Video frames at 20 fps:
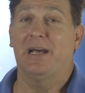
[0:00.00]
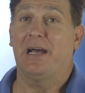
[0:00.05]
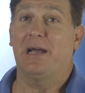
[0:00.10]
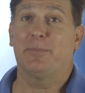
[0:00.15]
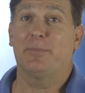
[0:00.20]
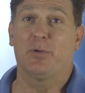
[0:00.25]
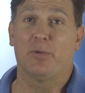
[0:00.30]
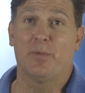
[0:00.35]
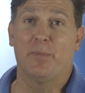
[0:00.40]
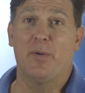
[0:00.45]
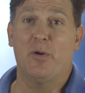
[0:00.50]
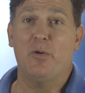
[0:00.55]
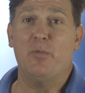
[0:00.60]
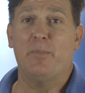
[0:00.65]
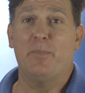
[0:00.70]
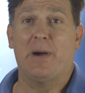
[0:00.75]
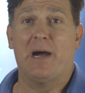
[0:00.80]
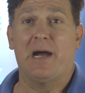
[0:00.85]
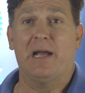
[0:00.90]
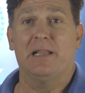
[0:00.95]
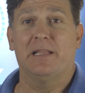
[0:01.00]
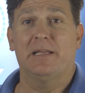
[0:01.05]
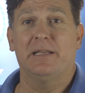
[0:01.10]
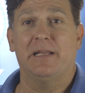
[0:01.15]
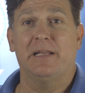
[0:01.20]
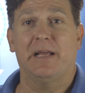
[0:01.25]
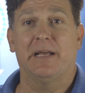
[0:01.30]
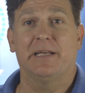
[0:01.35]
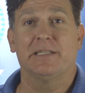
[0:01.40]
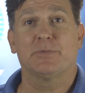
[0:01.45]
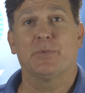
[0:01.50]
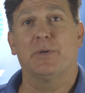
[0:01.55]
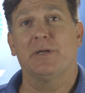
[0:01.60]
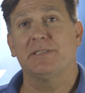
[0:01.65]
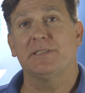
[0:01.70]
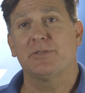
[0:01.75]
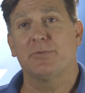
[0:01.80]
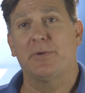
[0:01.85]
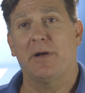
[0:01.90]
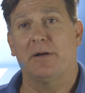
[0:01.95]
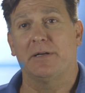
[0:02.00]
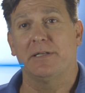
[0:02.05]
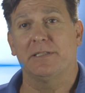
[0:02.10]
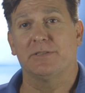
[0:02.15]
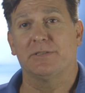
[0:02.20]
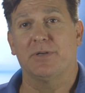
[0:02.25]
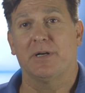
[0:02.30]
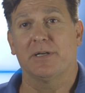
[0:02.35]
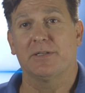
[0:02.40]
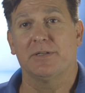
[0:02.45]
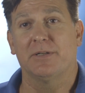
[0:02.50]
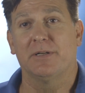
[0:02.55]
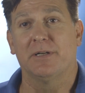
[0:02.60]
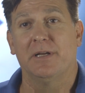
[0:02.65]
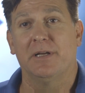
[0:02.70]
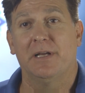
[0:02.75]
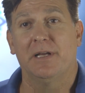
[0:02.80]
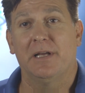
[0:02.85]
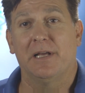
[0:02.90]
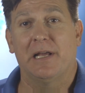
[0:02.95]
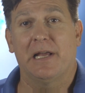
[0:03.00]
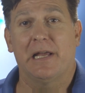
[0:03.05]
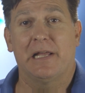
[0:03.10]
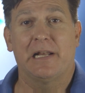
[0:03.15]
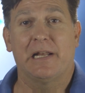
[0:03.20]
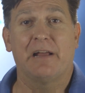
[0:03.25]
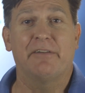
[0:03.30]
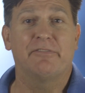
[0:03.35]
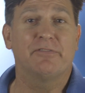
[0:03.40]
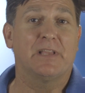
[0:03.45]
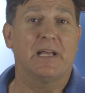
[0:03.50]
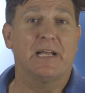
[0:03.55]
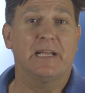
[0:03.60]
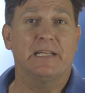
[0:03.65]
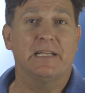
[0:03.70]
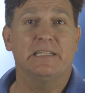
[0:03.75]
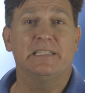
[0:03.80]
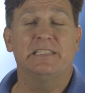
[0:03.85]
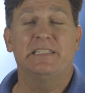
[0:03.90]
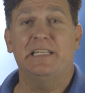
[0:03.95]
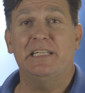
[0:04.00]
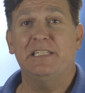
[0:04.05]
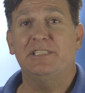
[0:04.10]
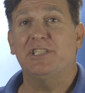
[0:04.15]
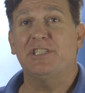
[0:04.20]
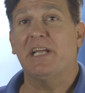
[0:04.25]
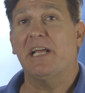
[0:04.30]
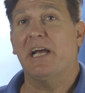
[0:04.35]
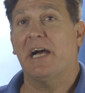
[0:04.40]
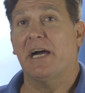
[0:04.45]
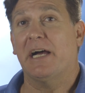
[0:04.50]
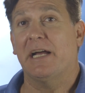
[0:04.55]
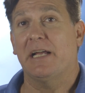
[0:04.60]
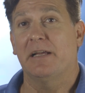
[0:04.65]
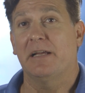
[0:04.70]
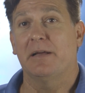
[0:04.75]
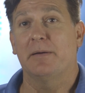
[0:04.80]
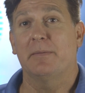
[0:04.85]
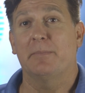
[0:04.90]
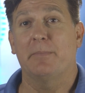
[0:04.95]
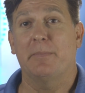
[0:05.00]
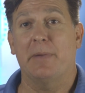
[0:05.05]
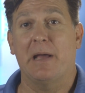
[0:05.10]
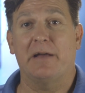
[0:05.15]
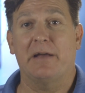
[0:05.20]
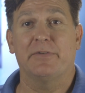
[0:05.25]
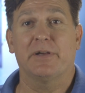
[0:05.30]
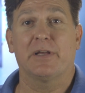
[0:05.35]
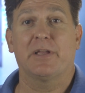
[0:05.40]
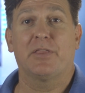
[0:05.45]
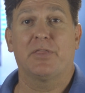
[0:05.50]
I'm a remote pilot as well as a ground instructor, and I fly a D J I Mavic